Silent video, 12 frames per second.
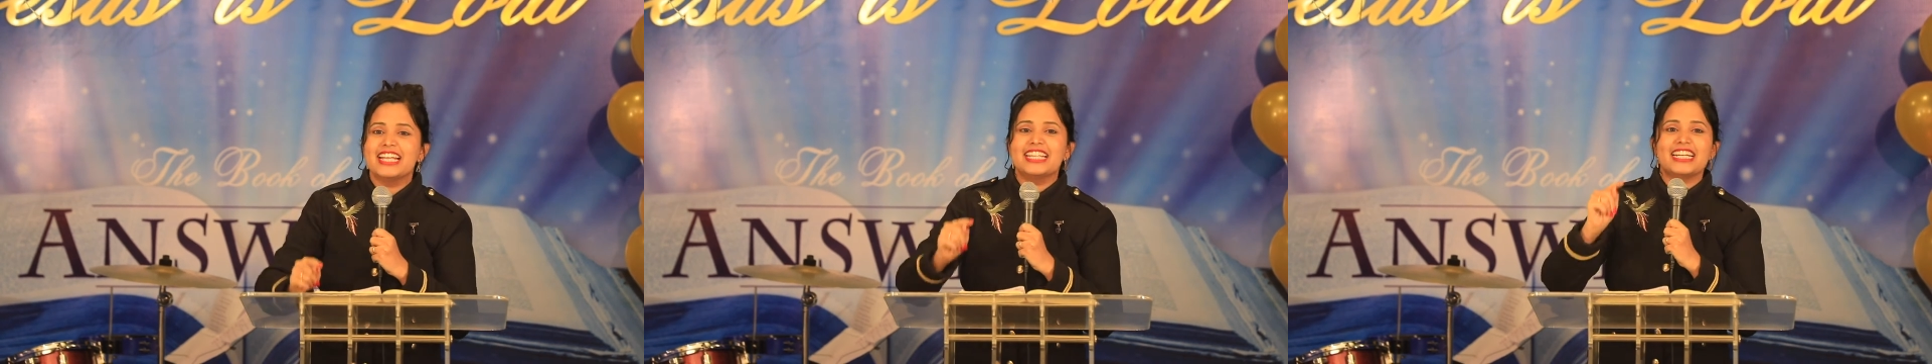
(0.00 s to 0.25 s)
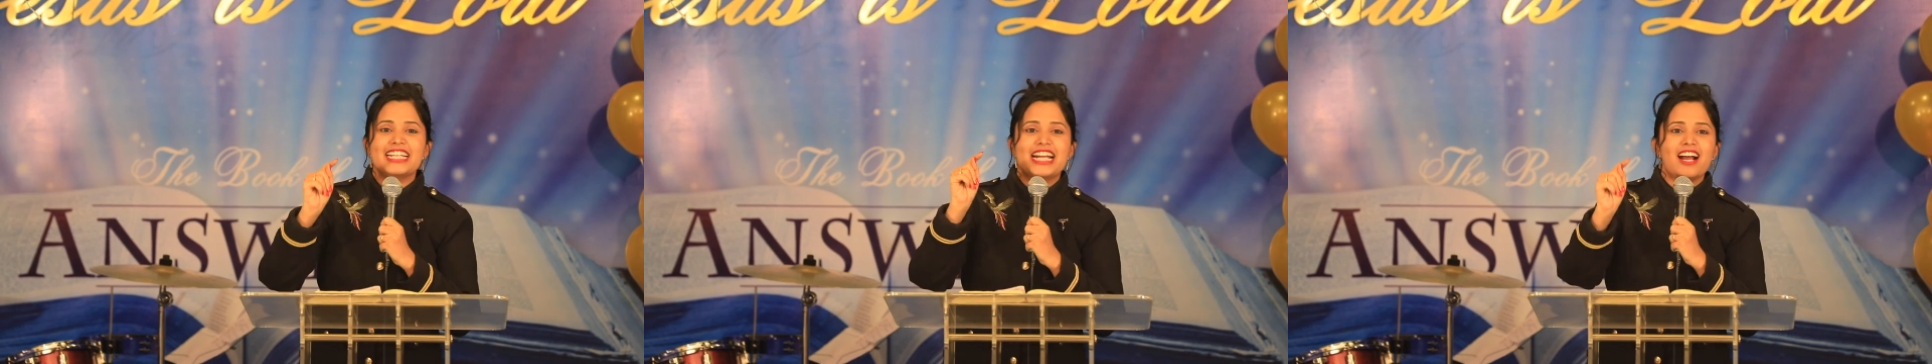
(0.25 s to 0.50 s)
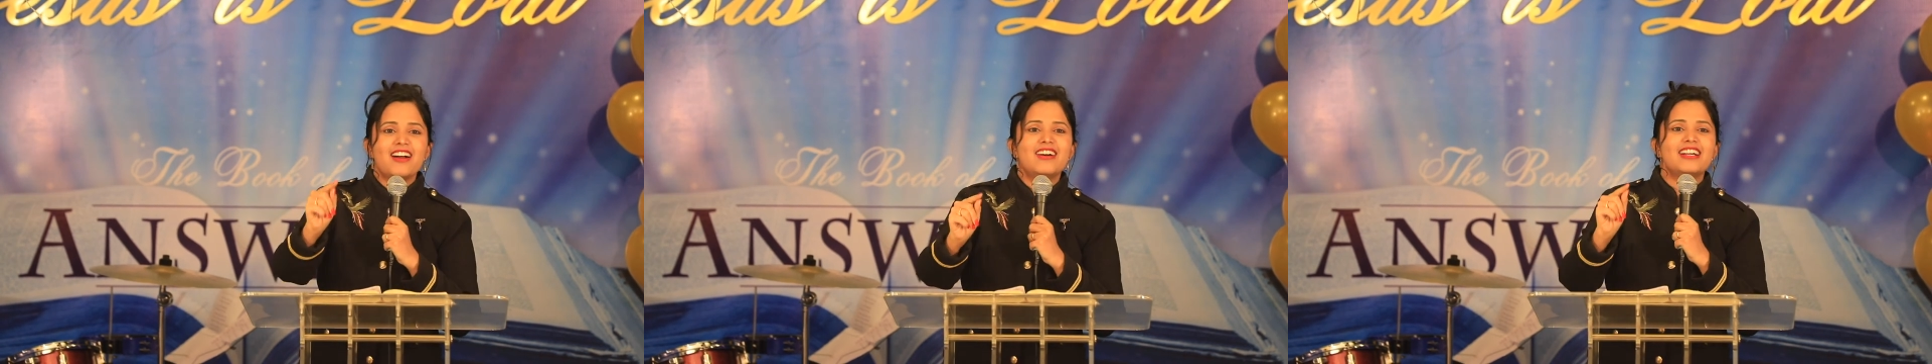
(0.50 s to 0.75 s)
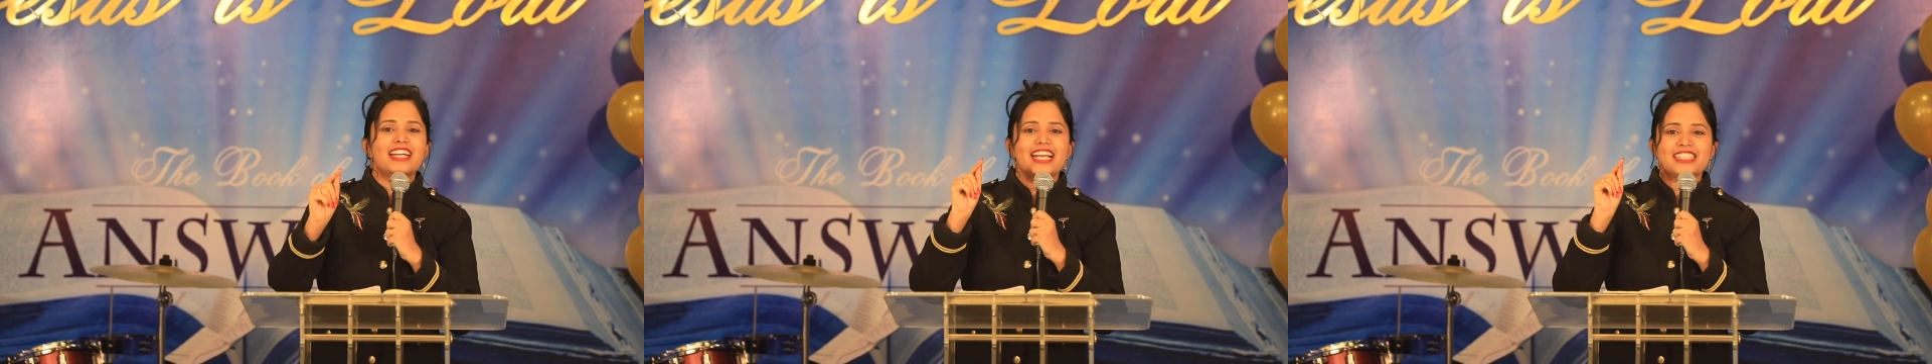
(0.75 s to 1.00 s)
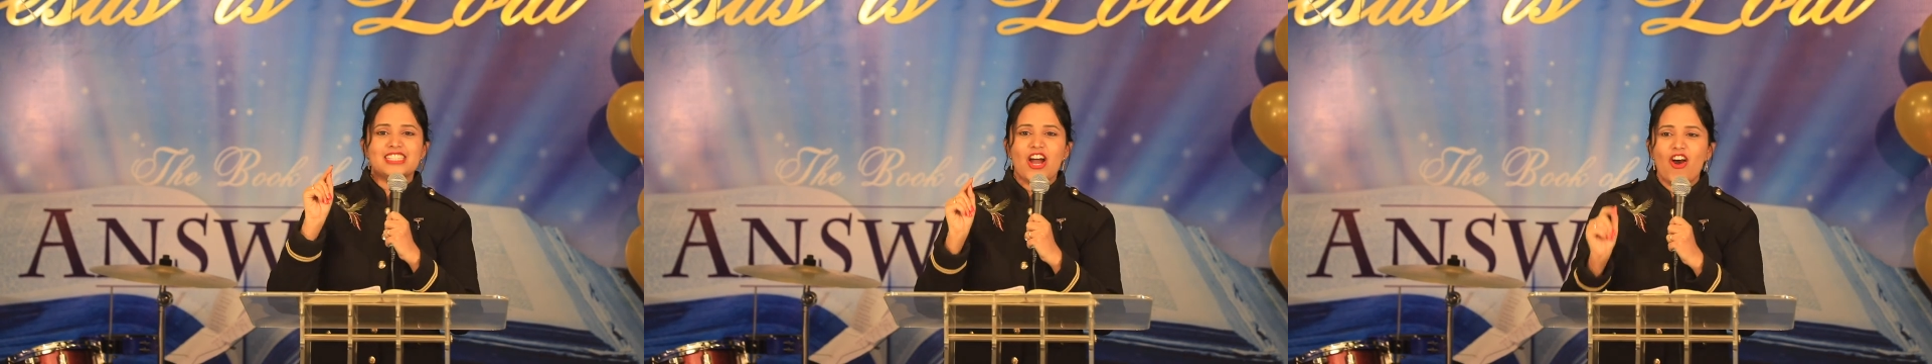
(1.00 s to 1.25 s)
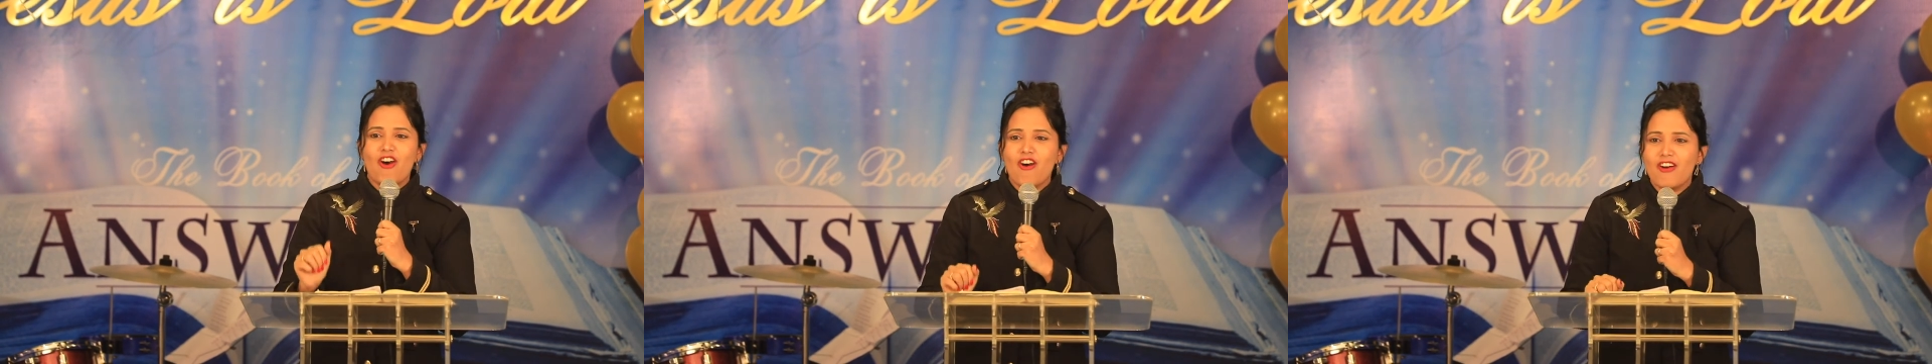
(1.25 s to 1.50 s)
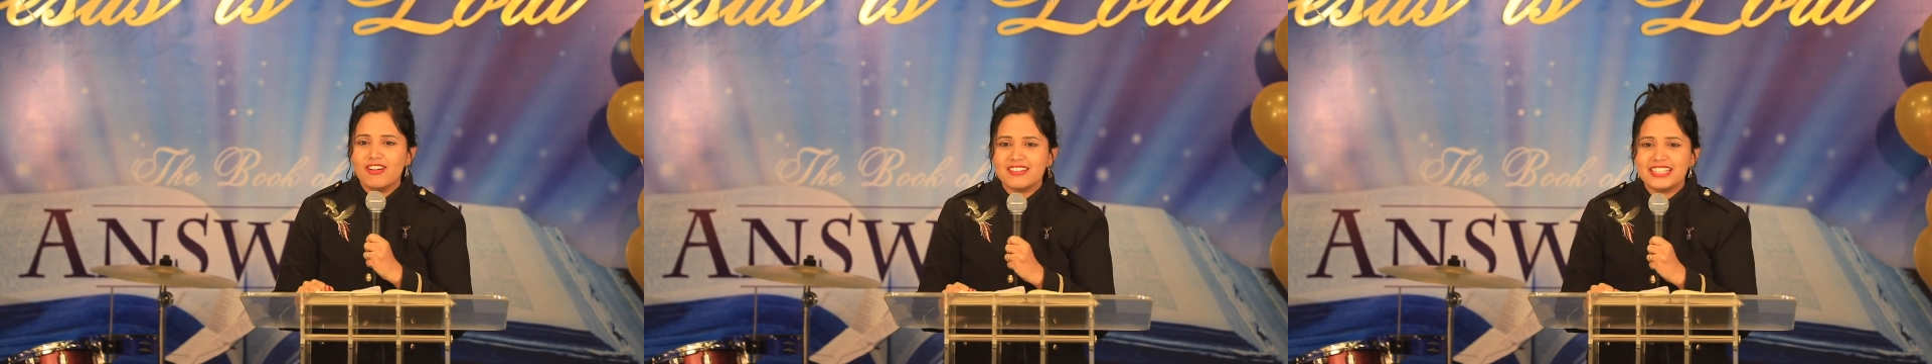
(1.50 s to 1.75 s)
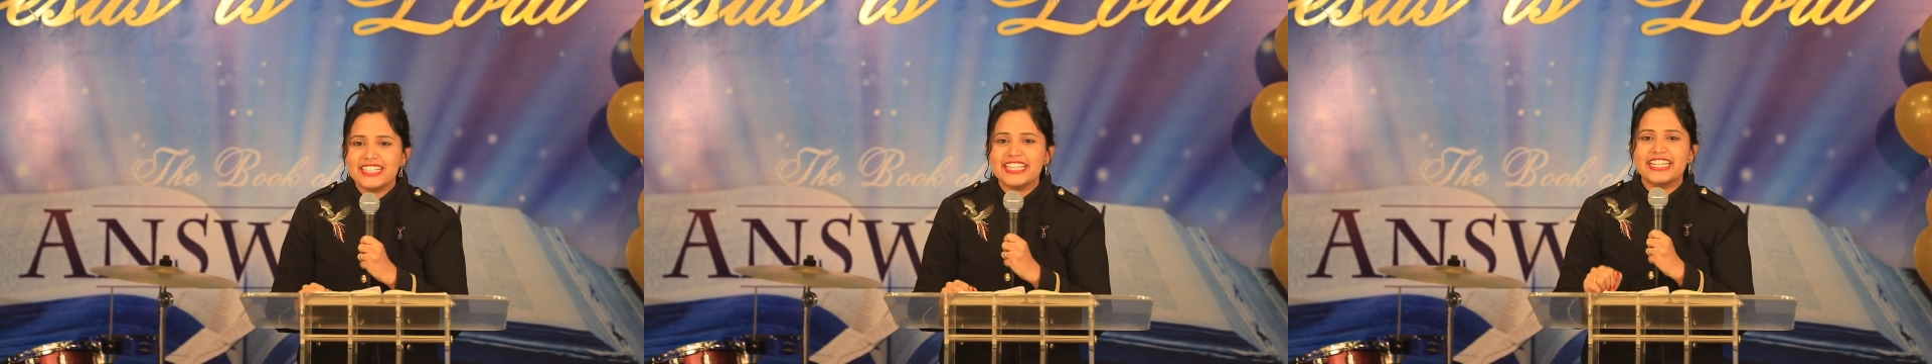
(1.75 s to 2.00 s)
that God has
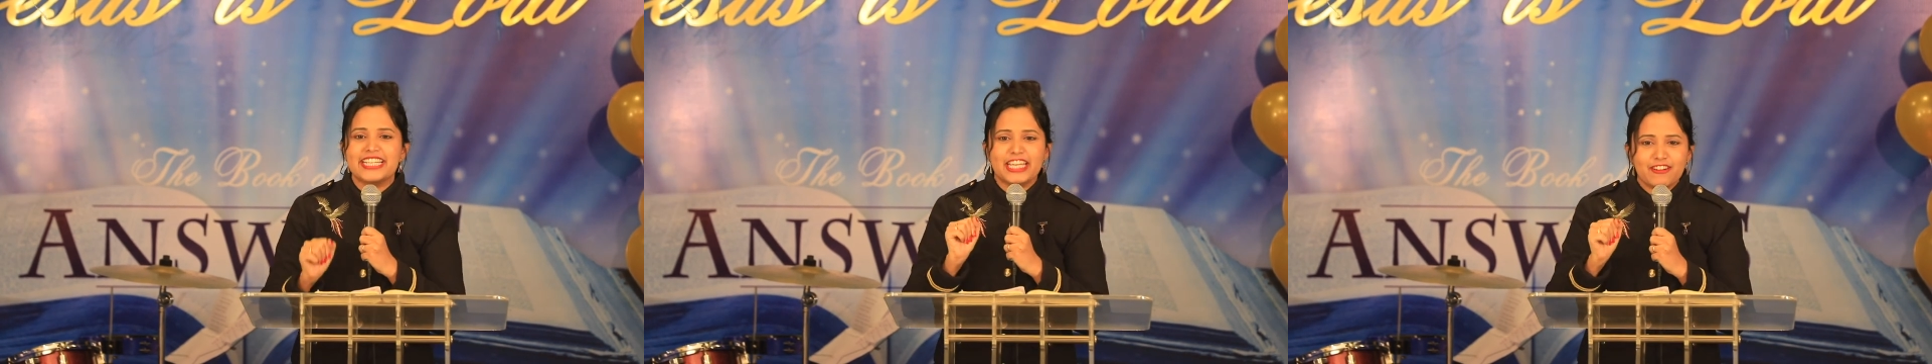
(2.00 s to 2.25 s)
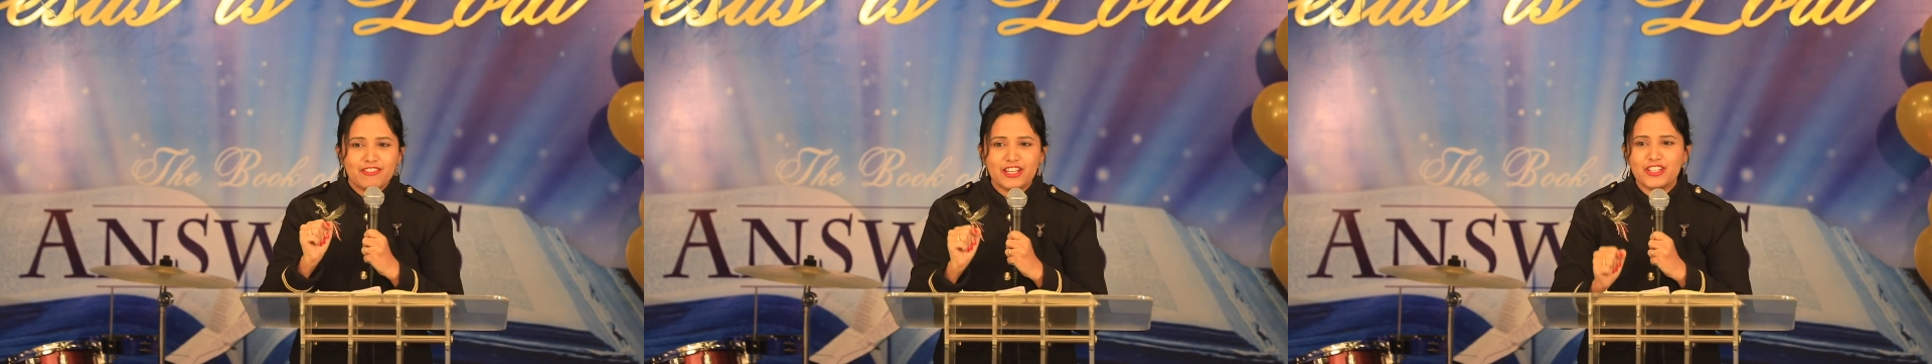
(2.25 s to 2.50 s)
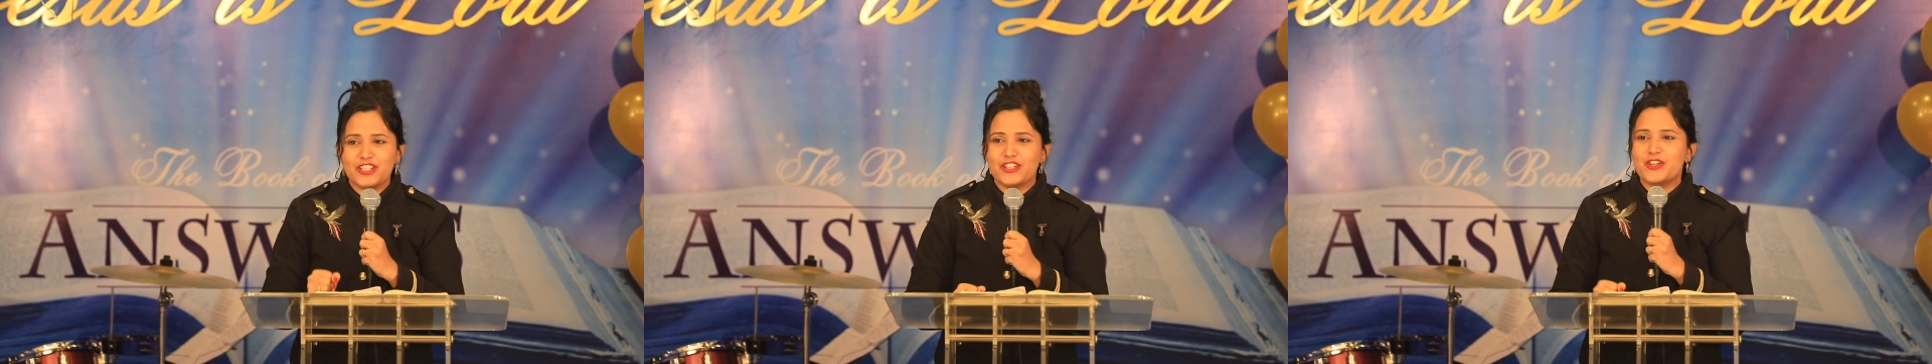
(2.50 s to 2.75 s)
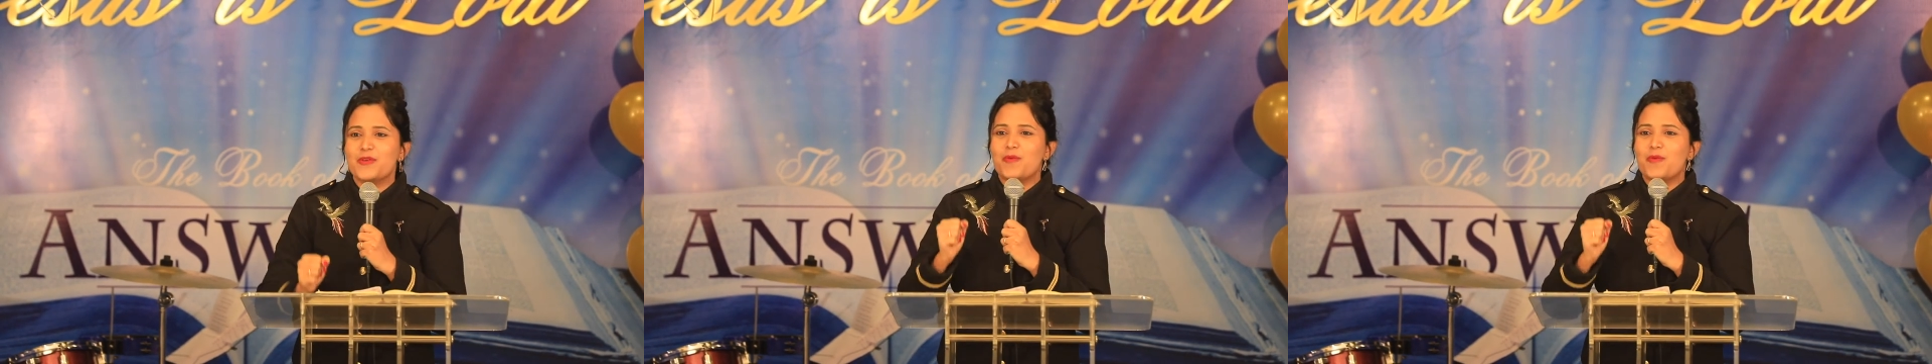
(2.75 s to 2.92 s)
already given you